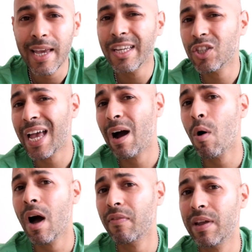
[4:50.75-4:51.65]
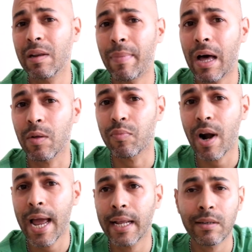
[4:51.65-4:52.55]
It's just how I feel about the
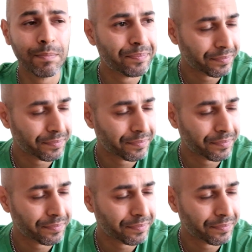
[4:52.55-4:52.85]
brand.